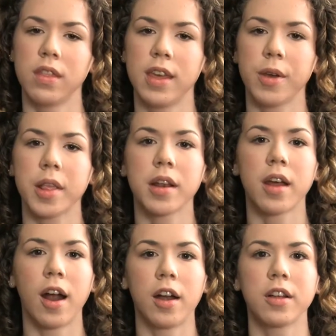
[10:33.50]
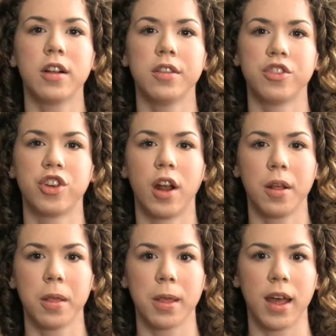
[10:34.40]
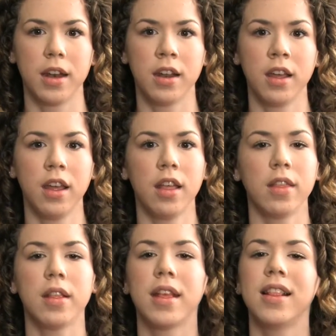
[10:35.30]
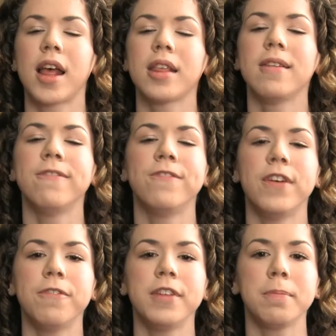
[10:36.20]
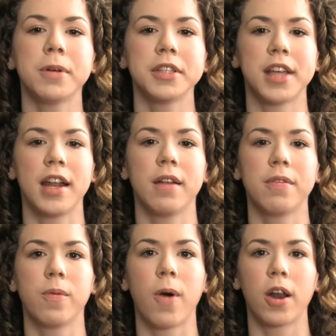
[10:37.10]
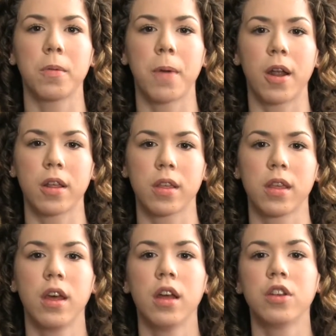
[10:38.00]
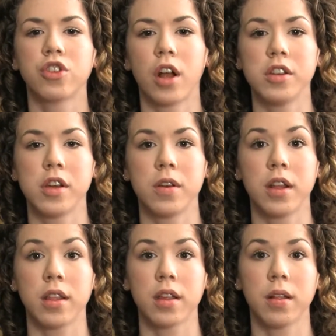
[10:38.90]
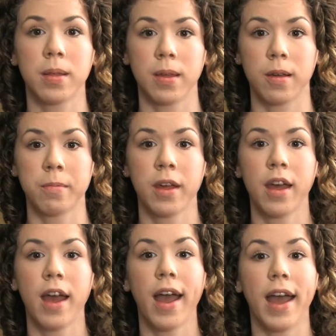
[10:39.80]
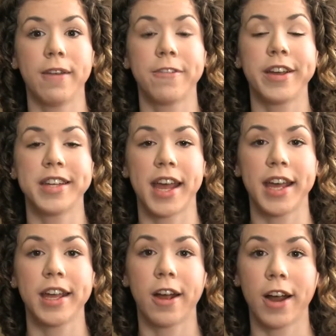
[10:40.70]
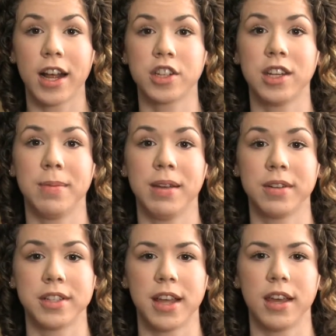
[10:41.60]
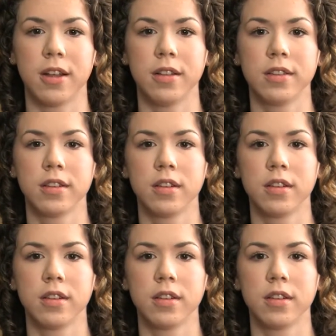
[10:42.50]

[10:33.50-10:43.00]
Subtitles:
There was an article in the Toronto Sun that said less than 50% of the water bottles Torontonians consume every day are actually being recycled.